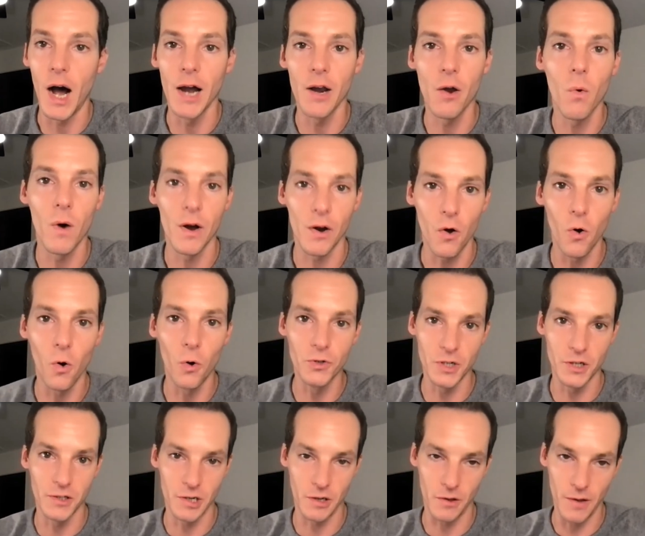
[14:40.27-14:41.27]
I don't want to hold
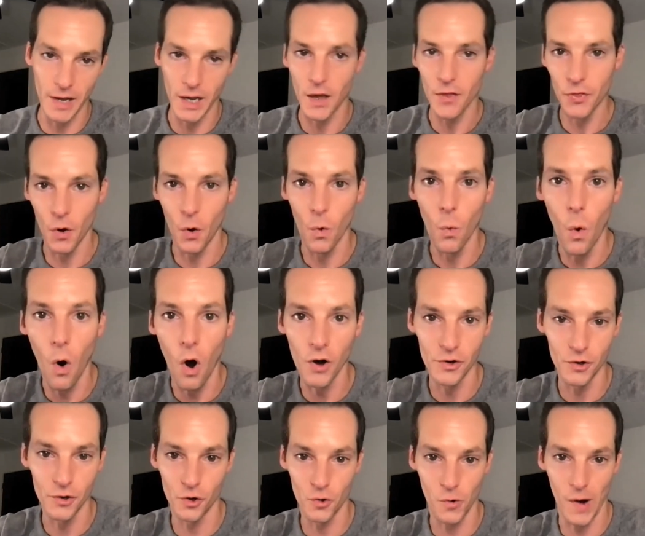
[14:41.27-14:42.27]
you to like the
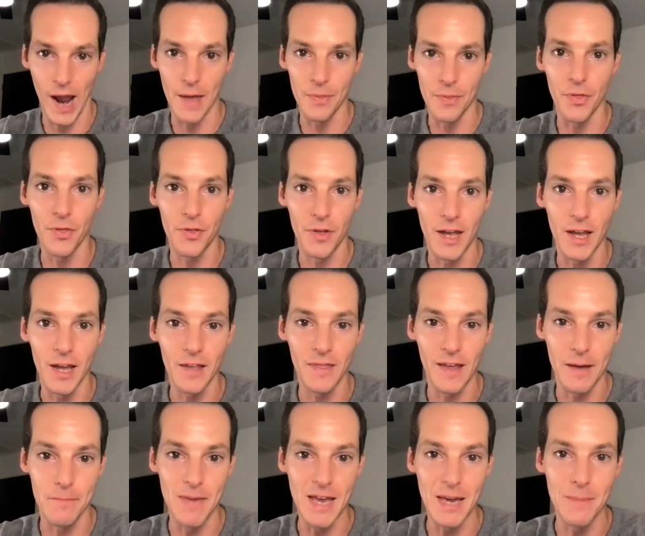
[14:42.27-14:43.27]
one grand thing
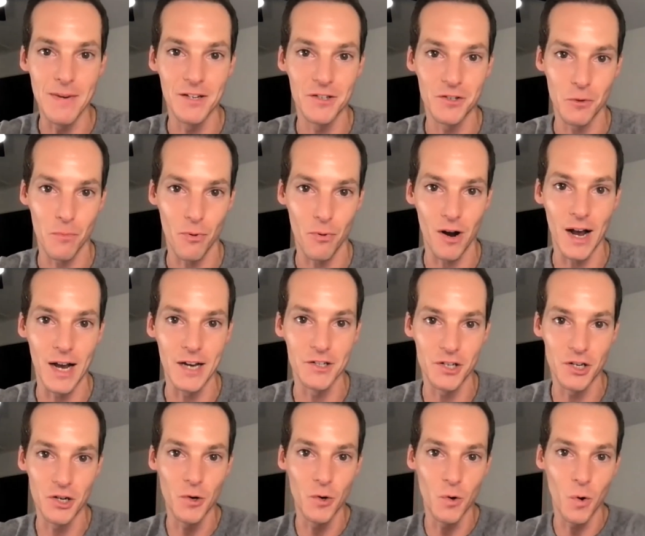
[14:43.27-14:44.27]
that maybe
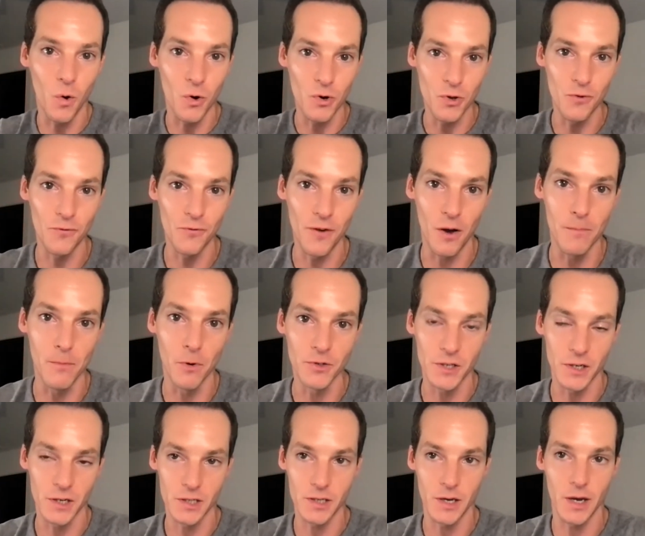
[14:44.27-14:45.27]
surprised you or you felt most
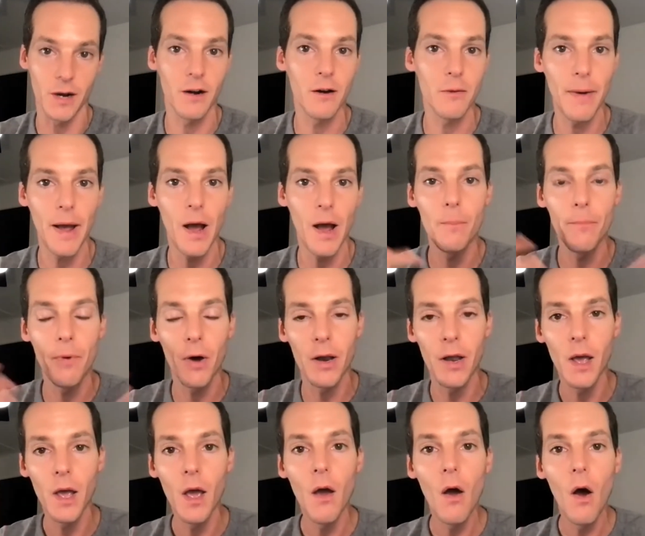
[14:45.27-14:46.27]
excited about,
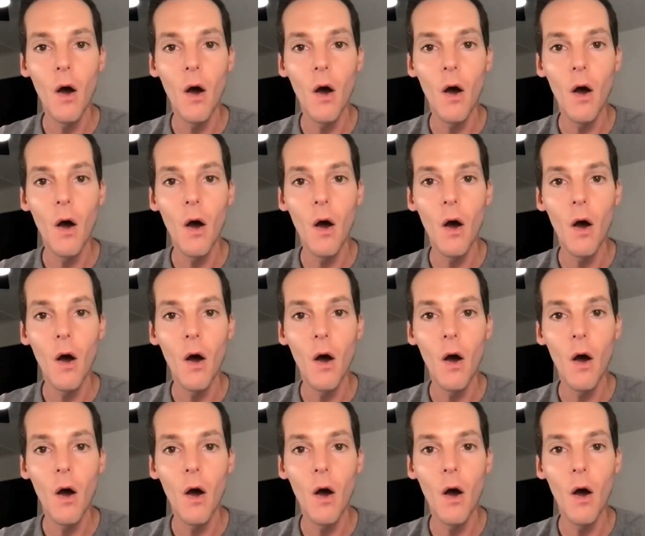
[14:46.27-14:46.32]
but